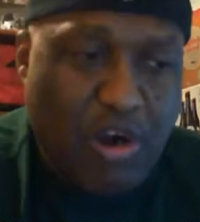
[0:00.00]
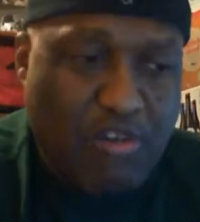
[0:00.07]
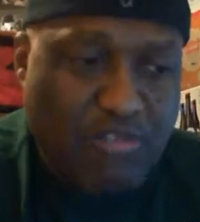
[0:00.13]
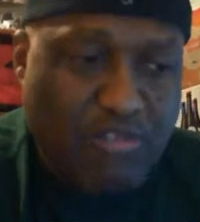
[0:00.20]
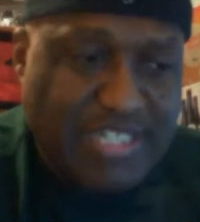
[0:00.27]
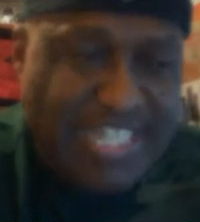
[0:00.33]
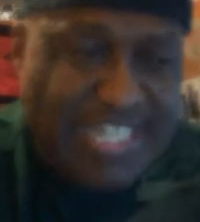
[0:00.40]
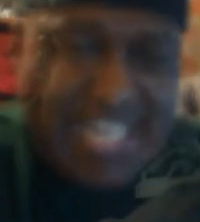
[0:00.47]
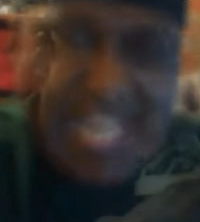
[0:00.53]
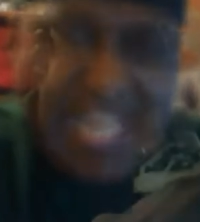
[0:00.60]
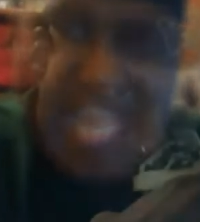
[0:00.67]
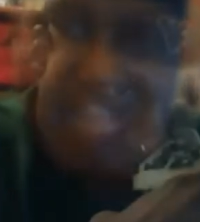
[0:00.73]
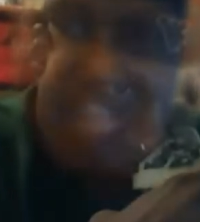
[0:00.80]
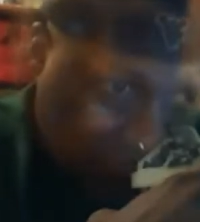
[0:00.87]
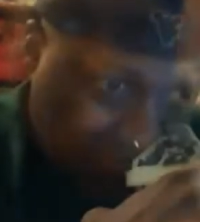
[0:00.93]
to really get it
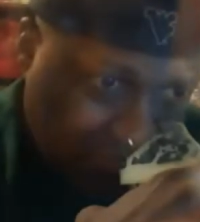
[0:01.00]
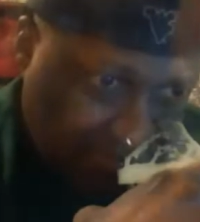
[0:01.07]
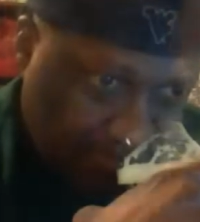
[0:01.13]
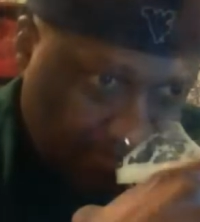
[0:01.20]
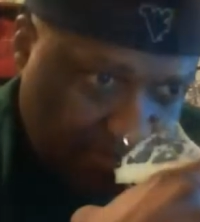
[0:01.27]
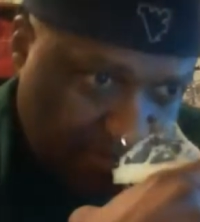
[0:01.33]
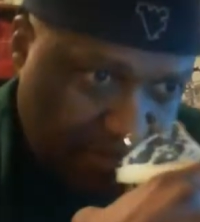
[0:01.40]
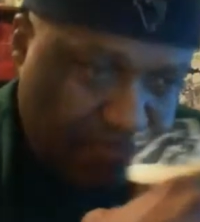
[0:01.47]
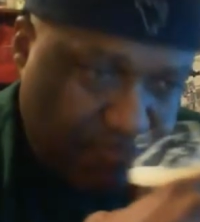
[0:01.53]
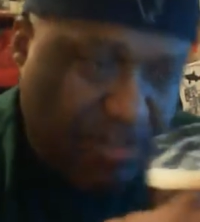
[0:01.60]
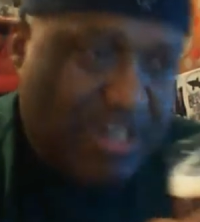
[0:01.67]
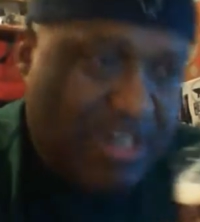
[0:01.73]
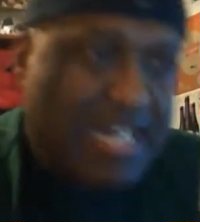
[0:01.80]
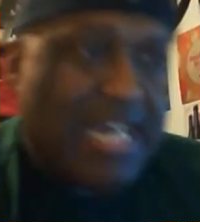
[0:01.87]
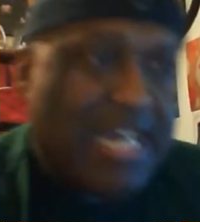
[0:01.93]
out of the glass.
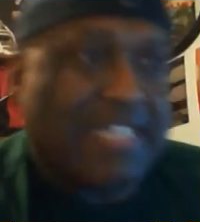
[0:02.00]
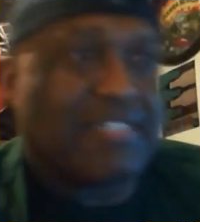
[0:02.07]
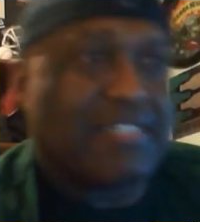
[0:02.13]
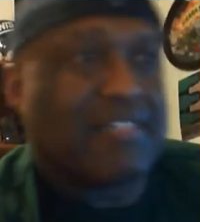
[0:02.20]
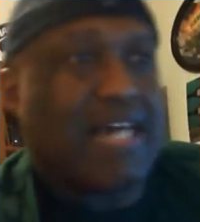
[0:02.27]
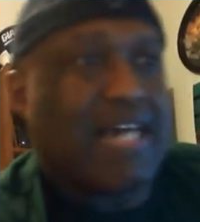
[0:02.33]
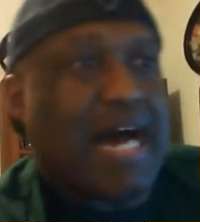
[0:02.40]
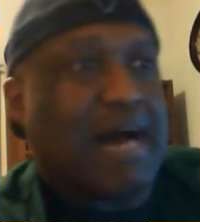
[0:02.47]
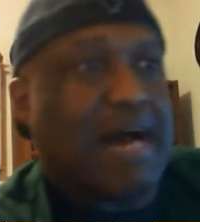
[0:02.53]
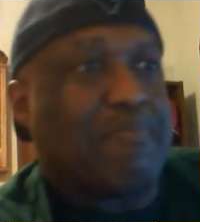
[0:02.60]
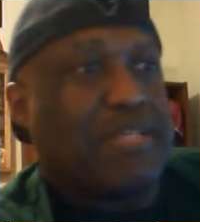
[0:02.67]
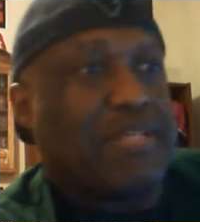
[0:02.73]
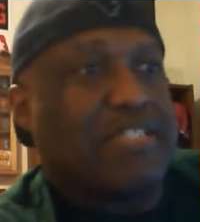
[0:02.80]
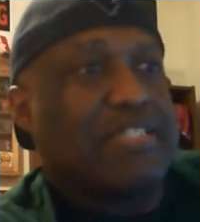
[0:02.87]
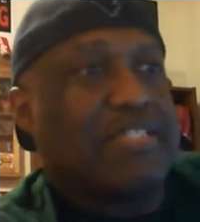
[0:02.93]
Very nice
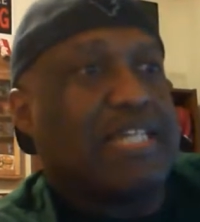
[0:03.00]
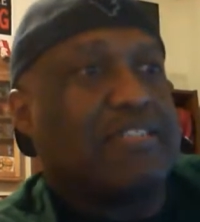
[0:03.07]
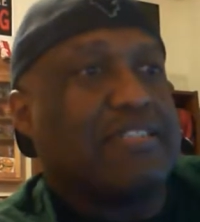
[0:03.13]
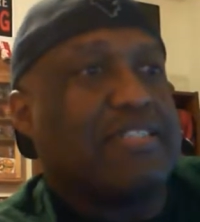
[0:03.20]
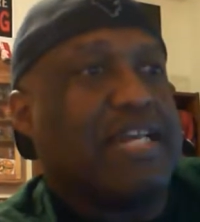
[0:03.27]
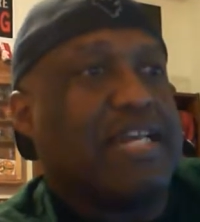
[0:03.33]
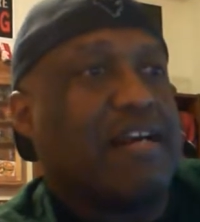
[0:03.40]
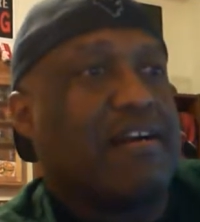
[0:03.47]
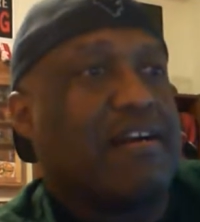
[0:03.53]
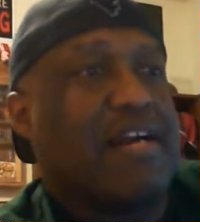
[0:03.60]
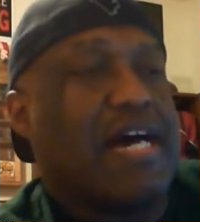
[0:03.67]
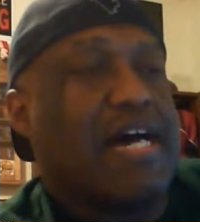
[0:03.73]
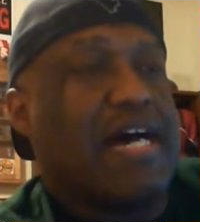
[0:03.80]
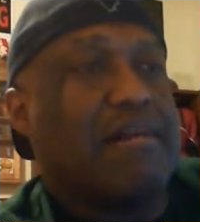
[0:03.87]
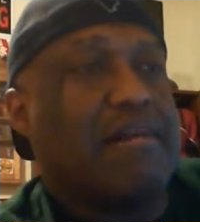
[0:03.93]
hoppy scents there.
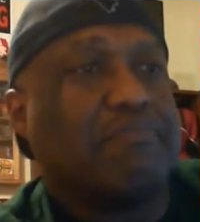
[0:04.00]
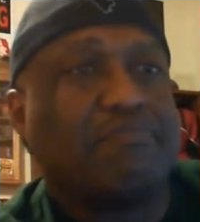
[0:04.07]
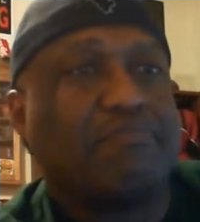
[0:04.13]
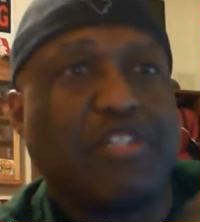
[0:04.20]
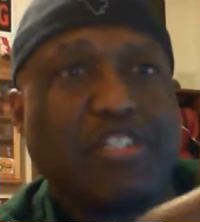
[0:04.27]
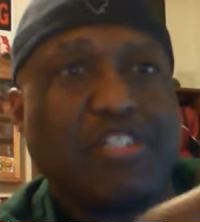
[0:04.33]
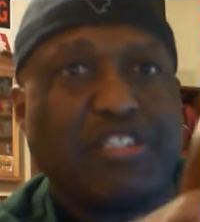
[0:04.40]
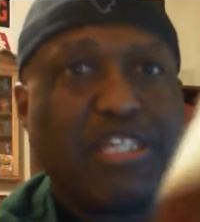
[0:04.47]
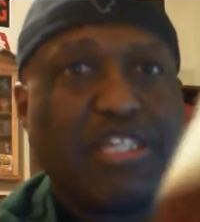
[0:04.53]
You can see